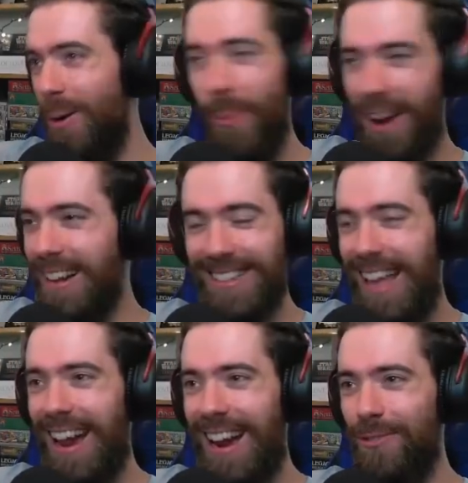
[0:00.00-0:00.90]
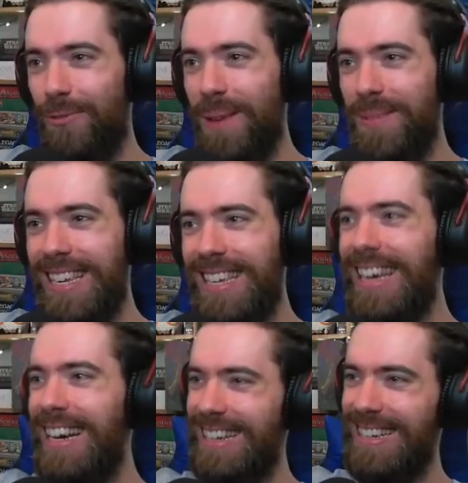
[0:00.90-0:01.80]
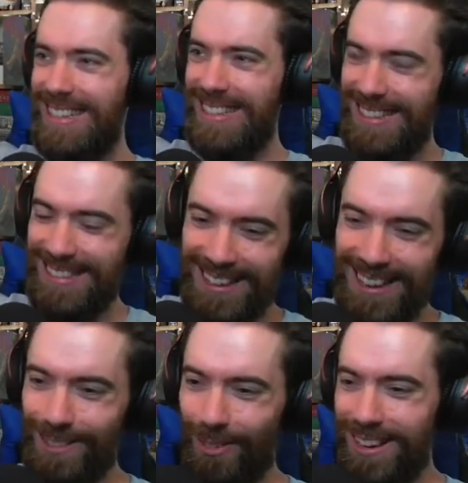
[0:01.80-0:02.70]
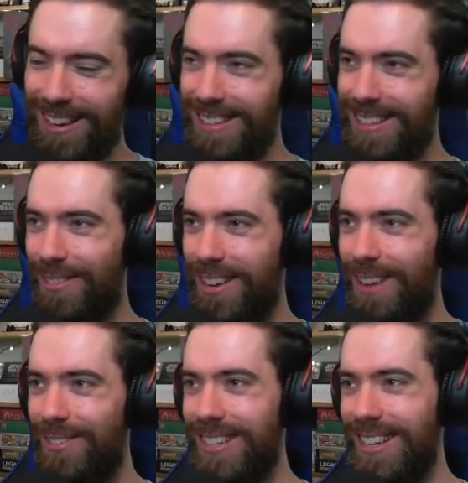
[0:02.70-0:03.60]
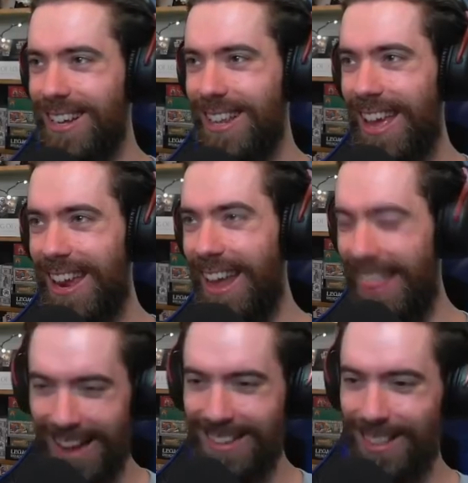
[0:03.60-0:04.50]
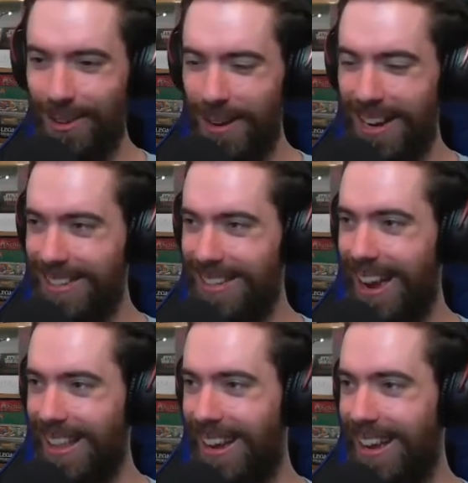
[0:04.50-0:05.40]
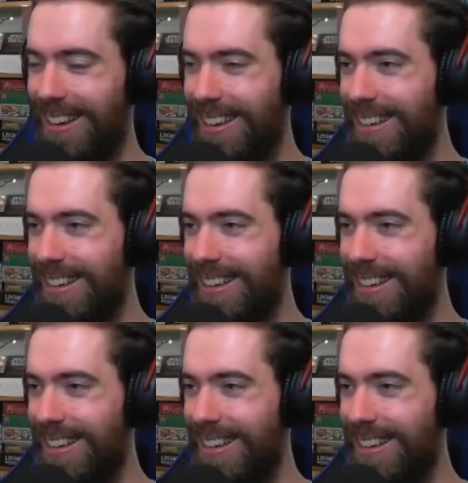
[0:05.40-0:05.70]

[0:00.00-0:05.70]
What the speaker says: What is not enough, baby? 27 every single lane. That's the winning stat line.